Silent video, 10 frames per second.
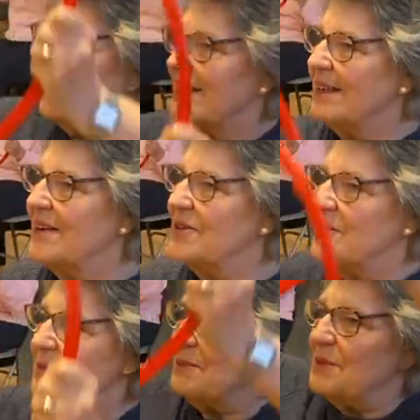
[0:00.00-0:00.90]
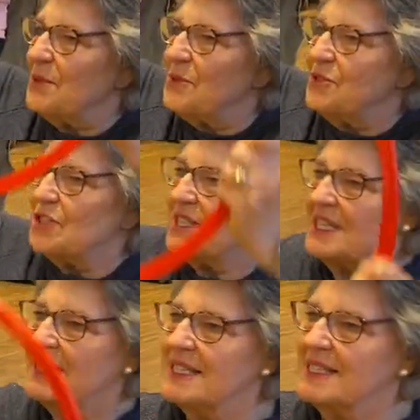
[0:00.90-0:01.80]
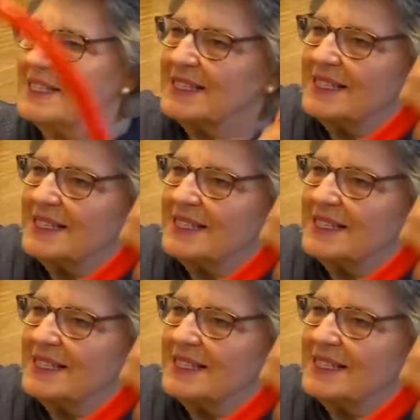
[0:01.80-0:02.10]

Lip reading: you know, shoulder problems, and